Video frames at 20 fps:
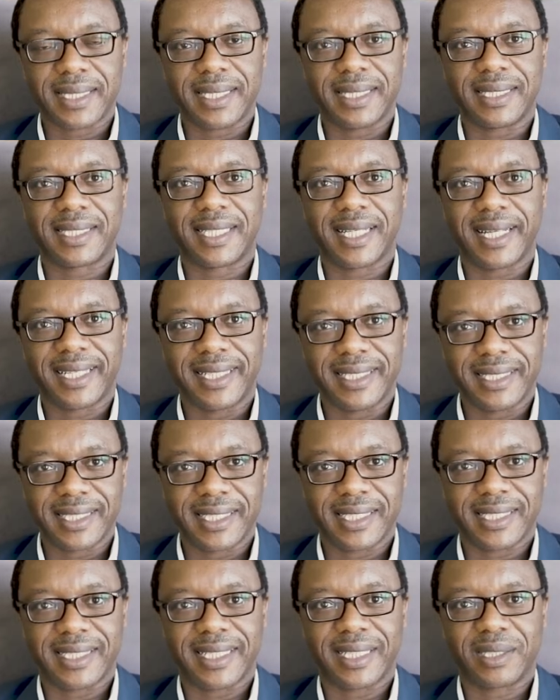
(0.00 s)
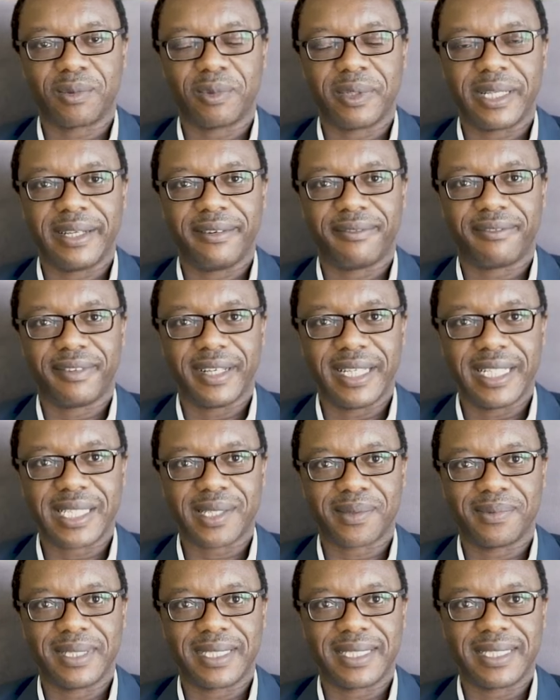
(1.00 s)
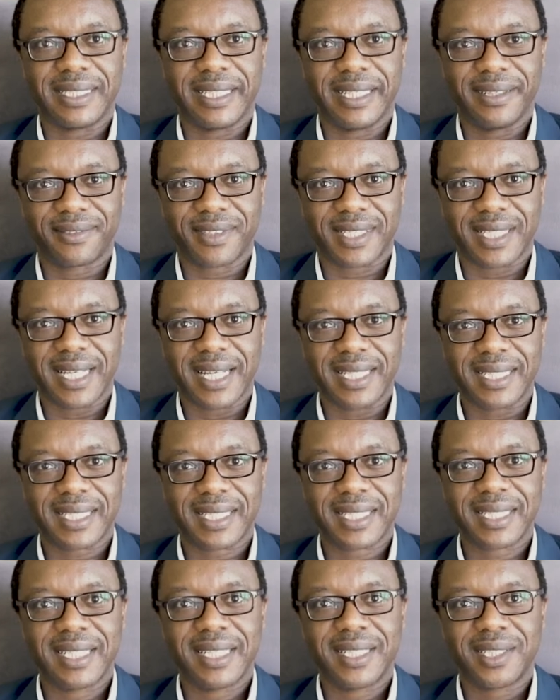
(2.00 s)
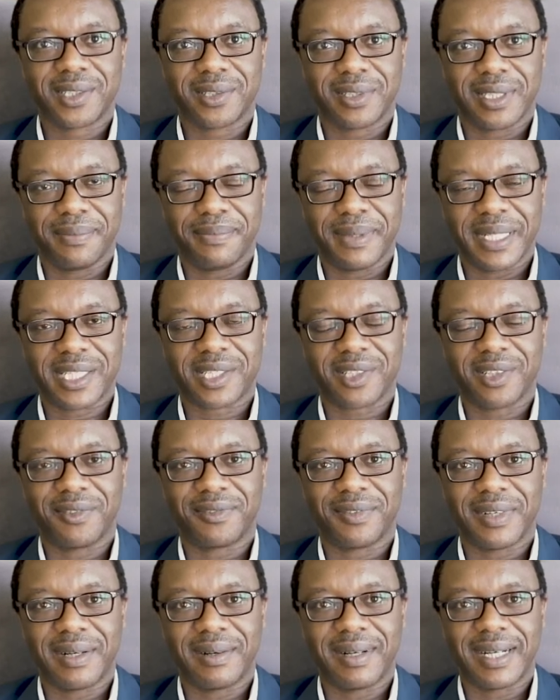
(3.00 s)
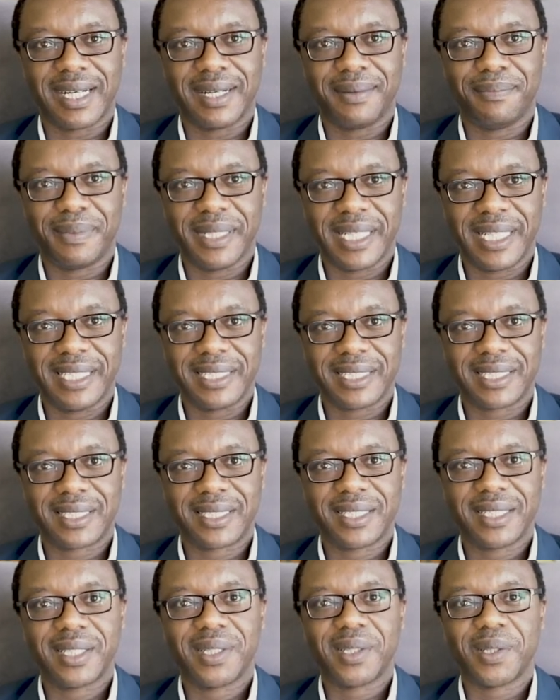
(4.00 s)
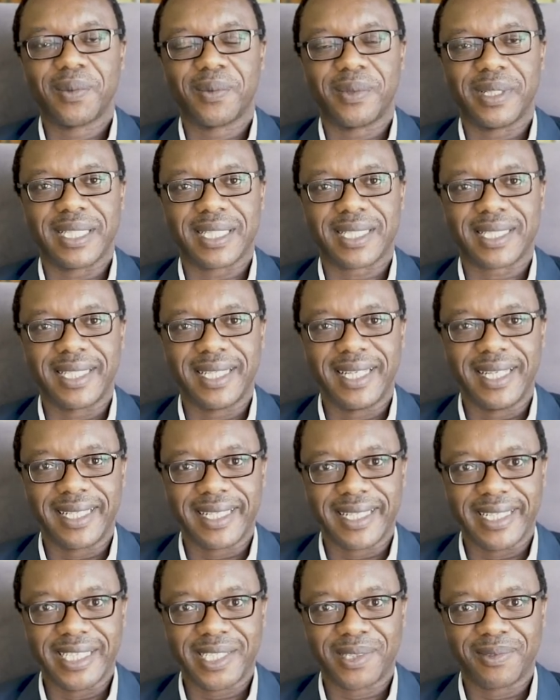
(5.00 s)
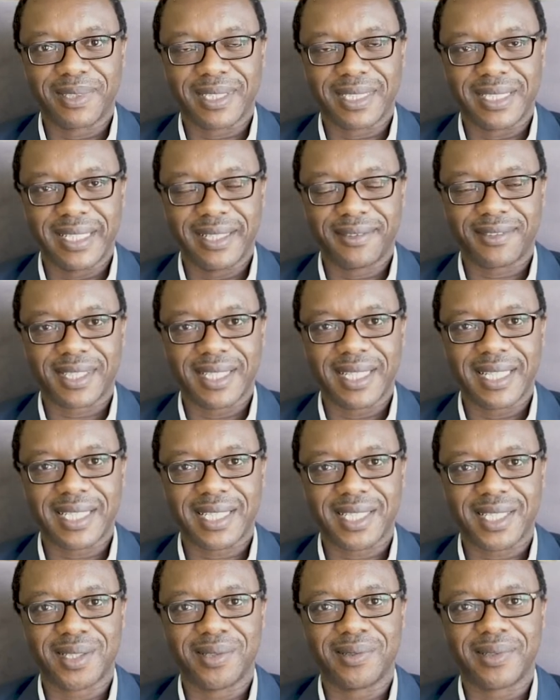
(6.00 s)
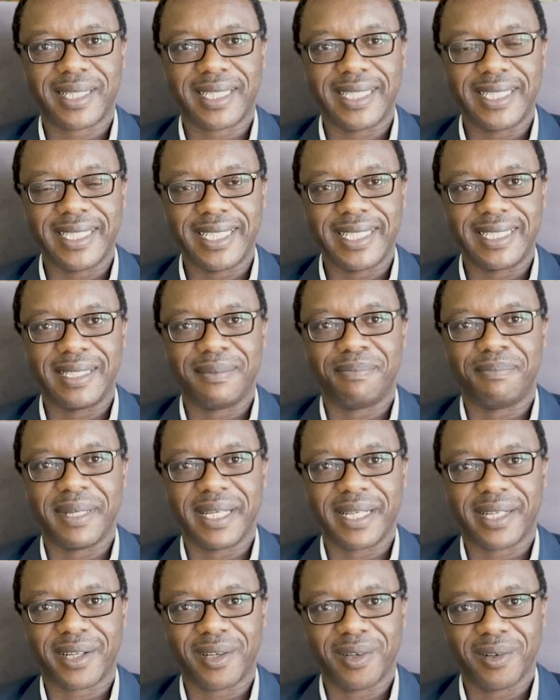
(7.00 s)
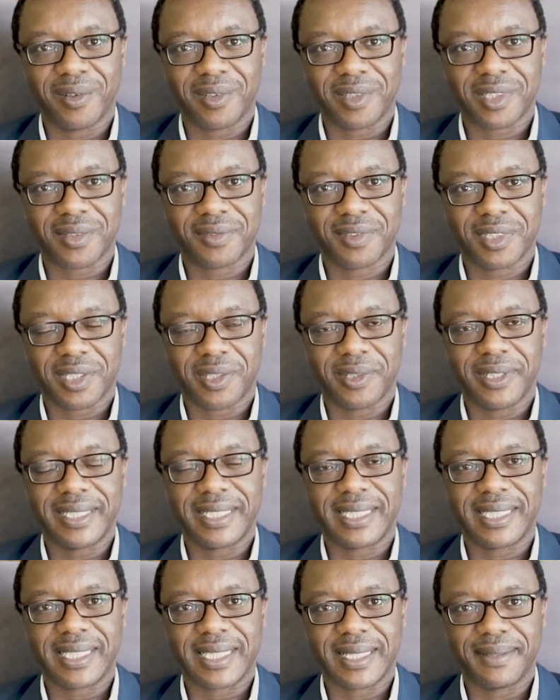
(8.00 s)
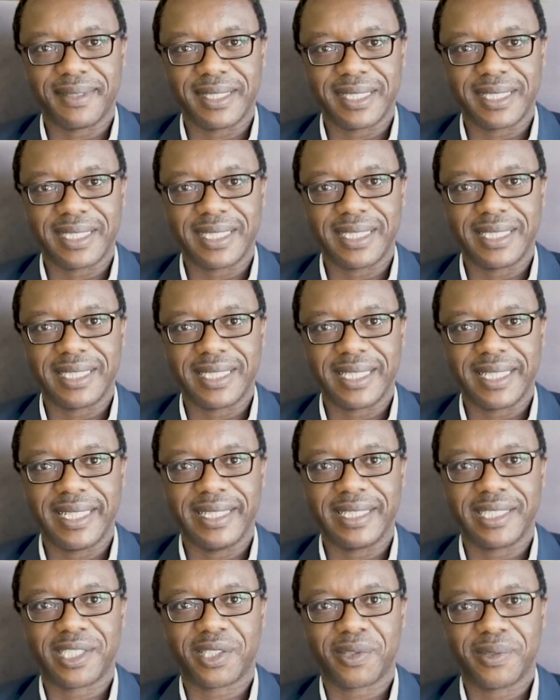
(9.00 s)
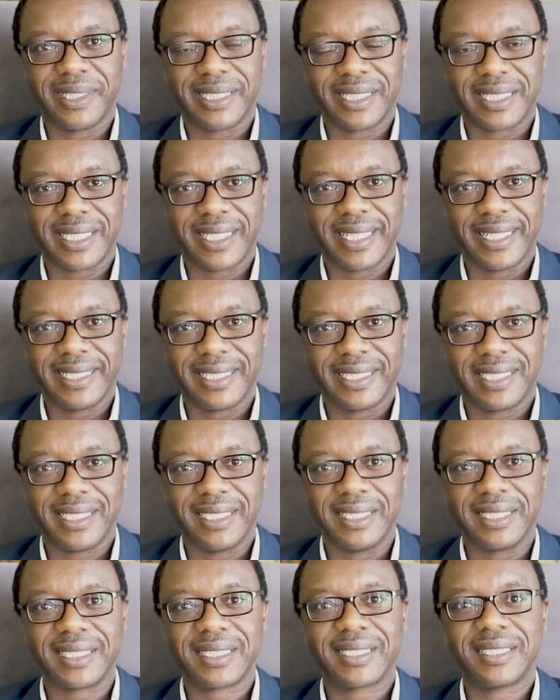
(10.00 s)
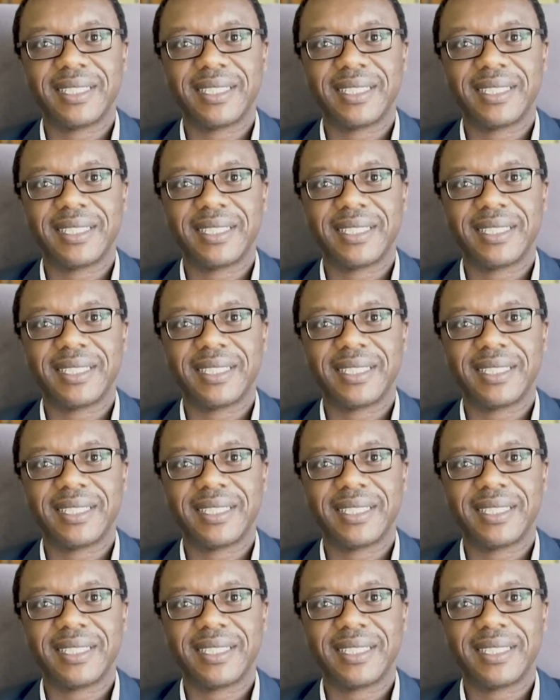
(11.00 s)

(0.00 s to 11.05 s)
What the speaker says: the challenges that we have faced with NEFSAS to the best of our ability. We are still engaged with NEFSAS to clear the backlogs for 2017 and 2018.